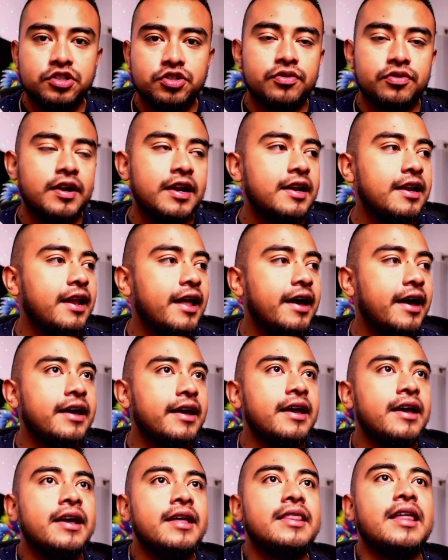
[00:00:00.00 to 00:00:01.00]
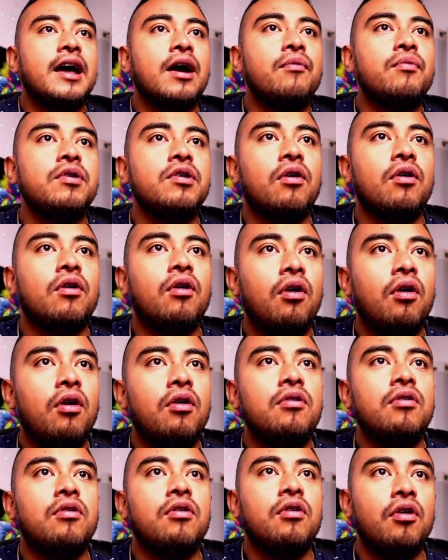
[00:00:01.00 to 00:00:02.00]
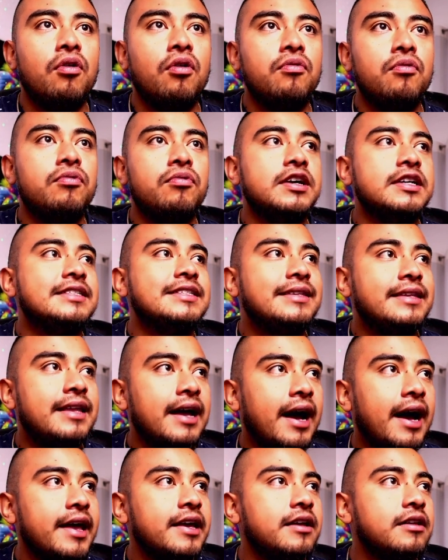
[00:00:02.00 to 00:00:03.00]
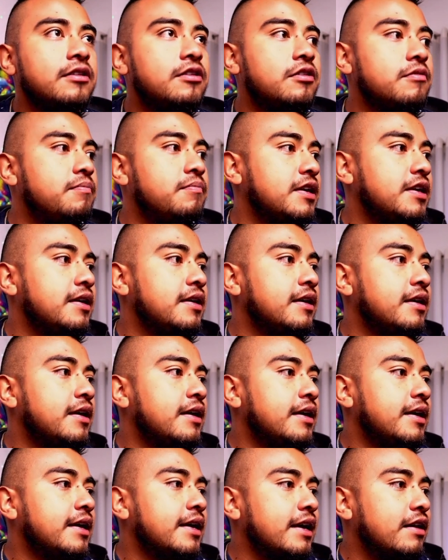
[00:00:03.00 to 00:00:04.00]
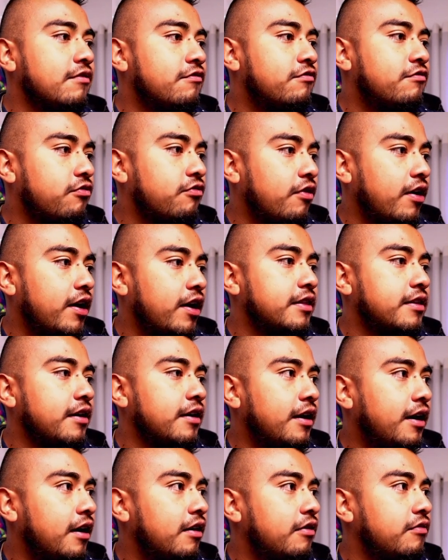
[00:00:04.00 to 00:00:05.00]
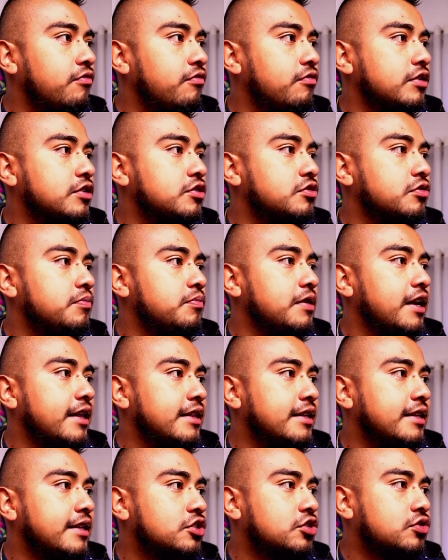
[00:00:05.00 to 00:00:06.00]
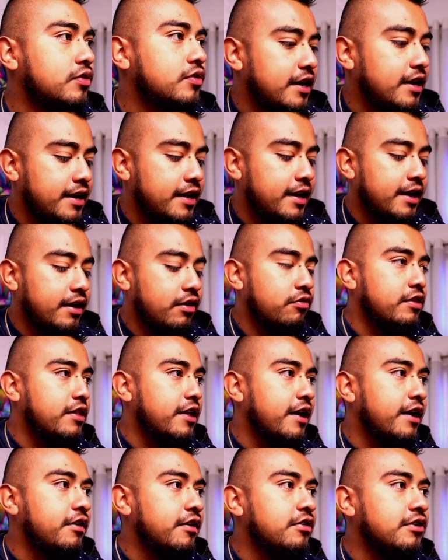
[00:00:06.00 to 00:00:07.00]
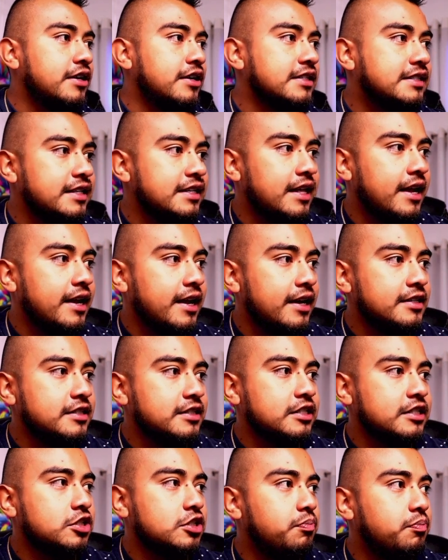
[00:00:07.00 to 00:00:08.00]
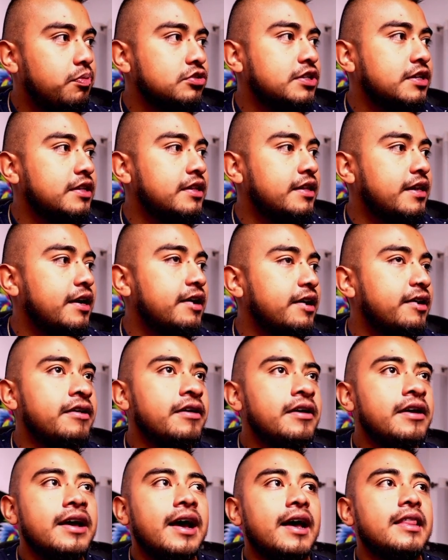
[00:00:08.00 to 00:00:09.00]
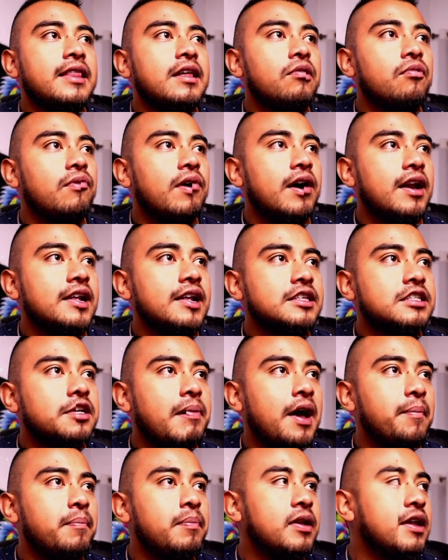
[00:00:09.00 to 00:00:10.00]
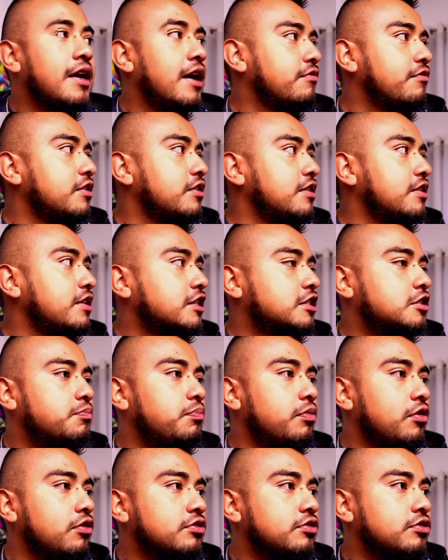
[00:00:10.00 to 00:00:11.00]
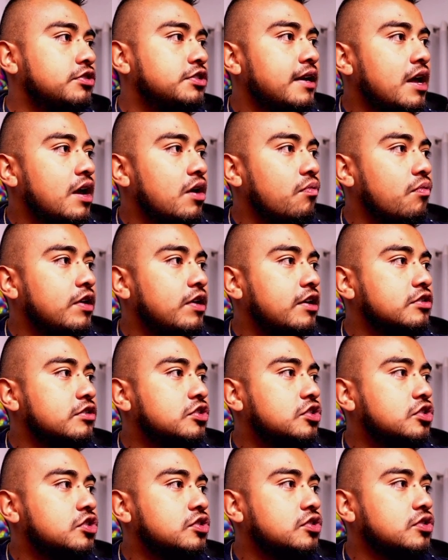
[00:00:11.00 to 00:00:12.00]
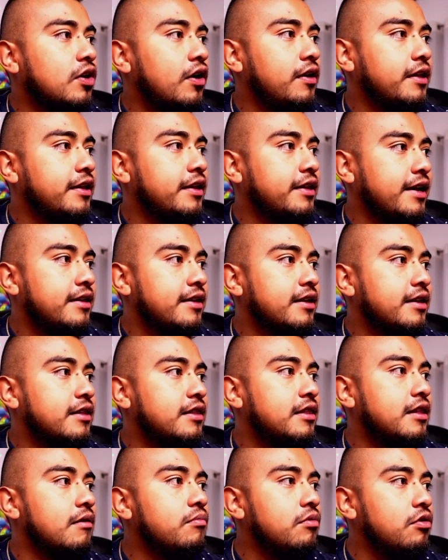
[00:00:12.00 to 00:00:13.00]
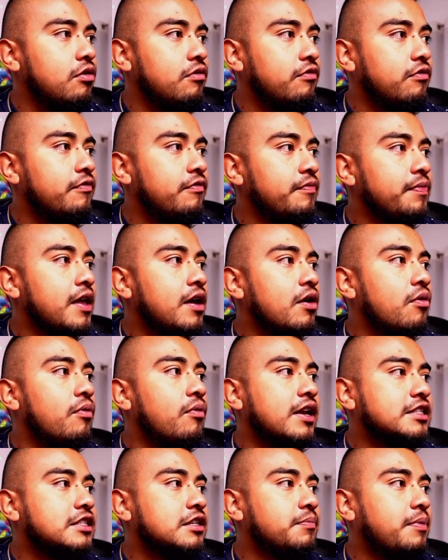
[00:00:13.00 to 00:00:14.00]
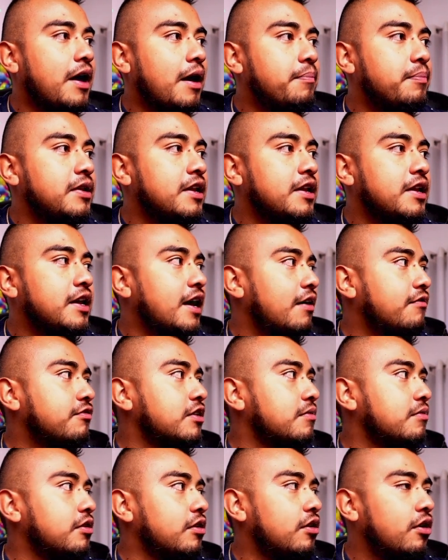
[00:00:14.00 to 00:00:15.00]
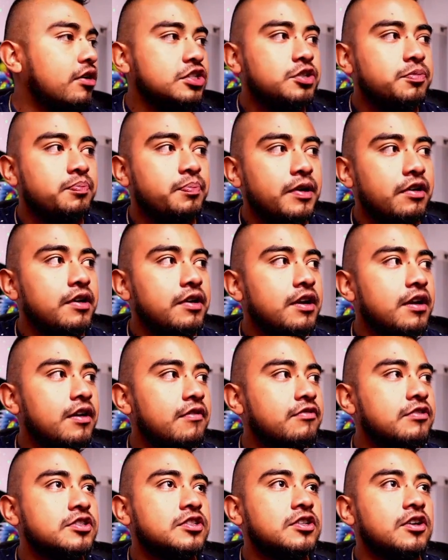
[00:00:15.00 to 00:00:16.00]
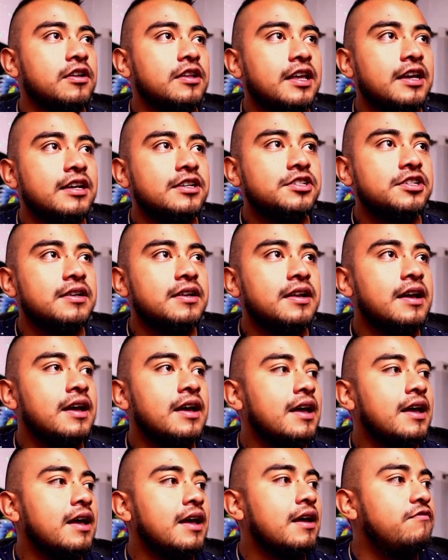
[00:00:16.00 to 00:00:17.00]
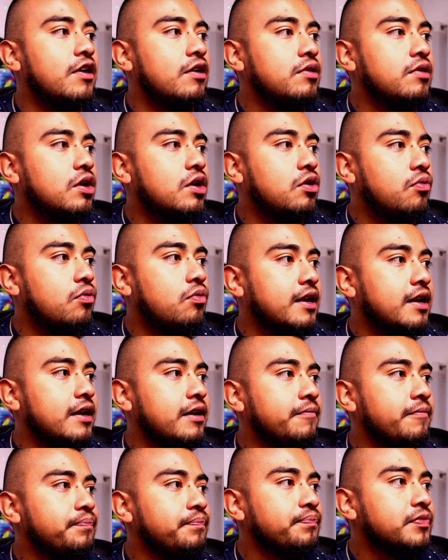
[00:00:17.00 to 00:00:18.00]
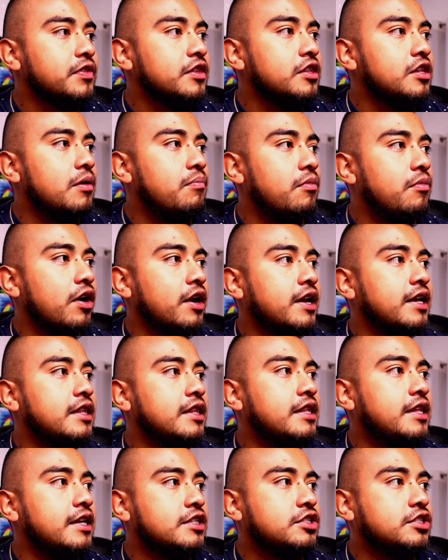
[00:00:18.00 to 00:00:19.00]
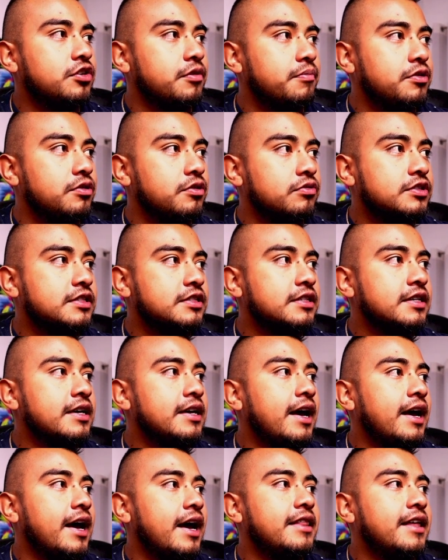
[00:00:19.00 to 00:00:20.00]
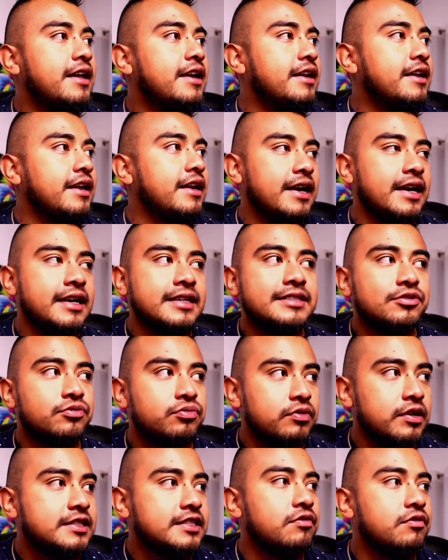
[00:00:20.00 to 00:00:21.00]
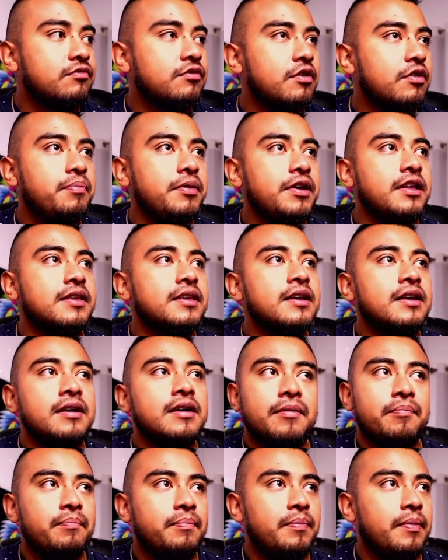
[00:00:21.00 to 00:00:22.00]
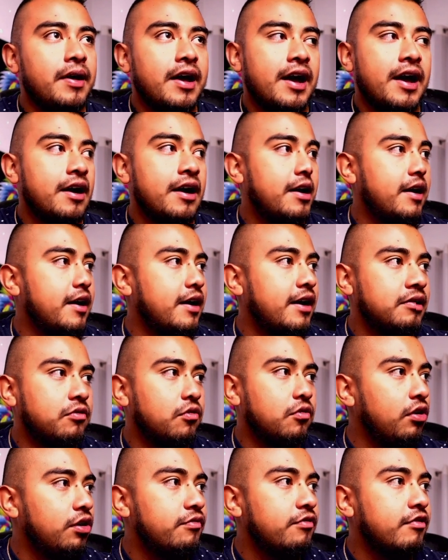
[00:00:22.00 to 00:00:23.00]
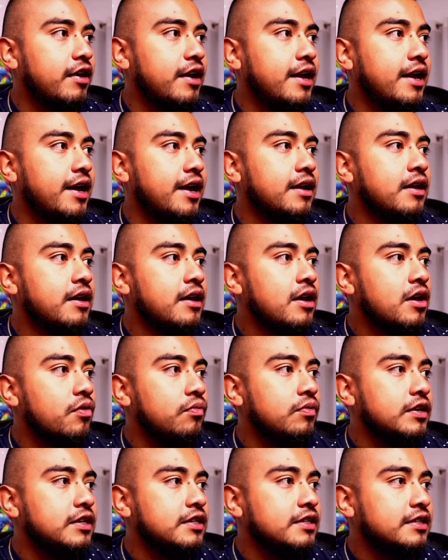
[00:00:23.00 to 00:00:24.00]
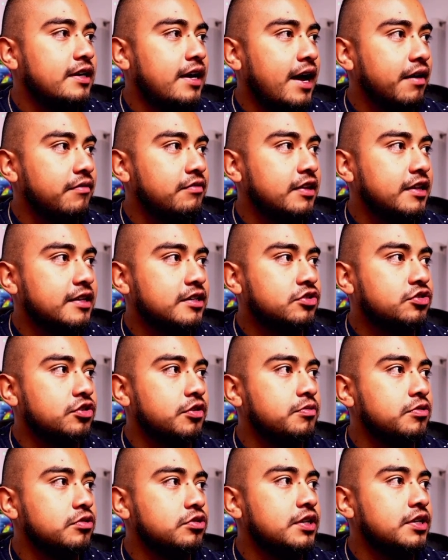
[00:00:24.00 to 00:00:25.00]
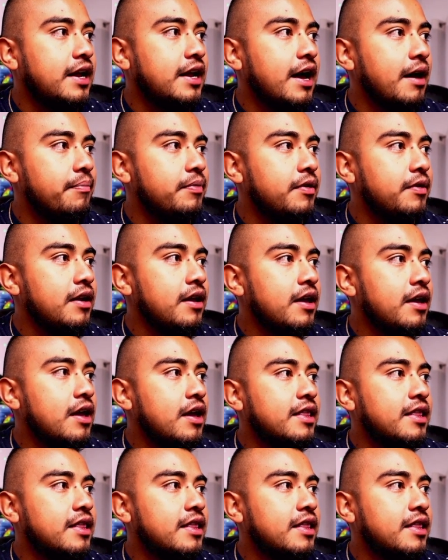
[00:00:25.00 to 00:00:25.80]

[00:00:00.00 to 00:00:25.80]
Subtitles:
leg that we're all always dying to be in front of, which would be like this trend leg there. You can see that nice explosion there. And then what ends up happening after the explosion? We consolidate the move. What ends up happening after a large period of consolidation? Very quickly, the market distributes. And then it's rinse and repeat all over again. We have the distribution happen, then we